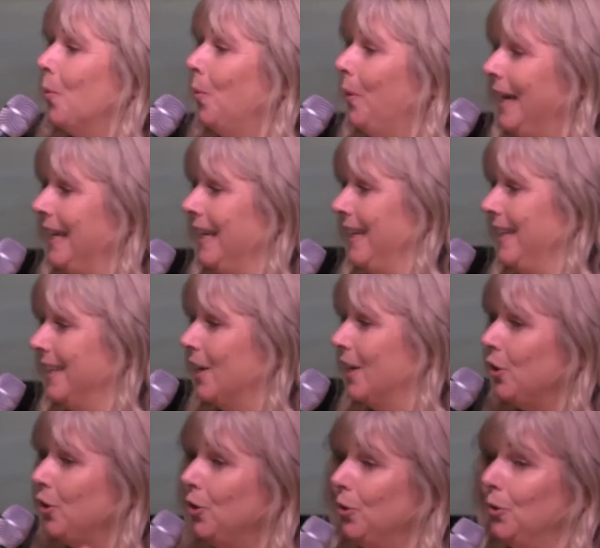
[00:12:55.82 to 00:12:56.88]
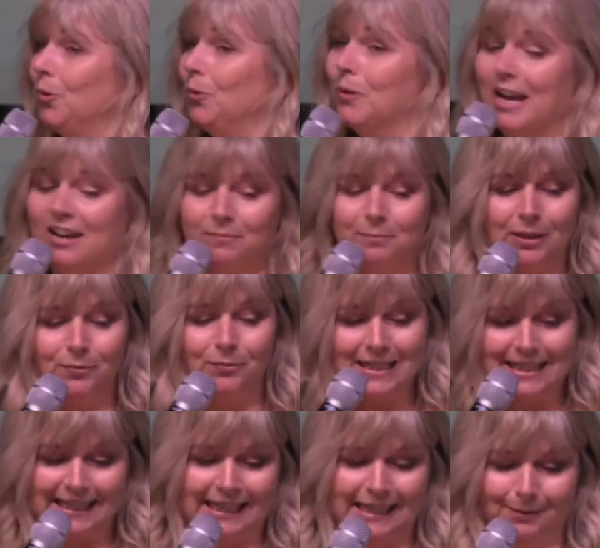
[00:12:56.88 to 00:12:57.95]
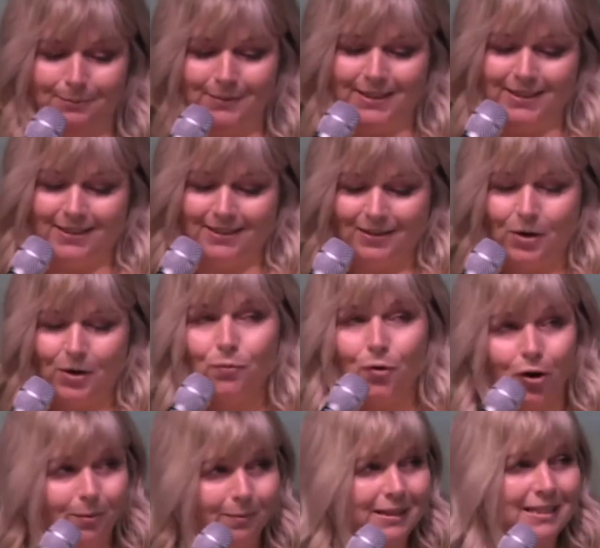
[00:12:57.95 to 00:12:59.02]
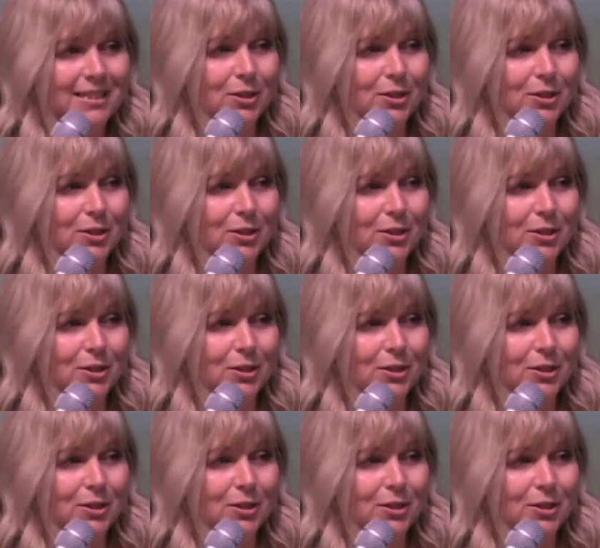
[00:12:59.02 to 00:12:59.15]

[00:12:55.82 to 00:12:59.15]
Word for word: We, you, have been redeemed. Romans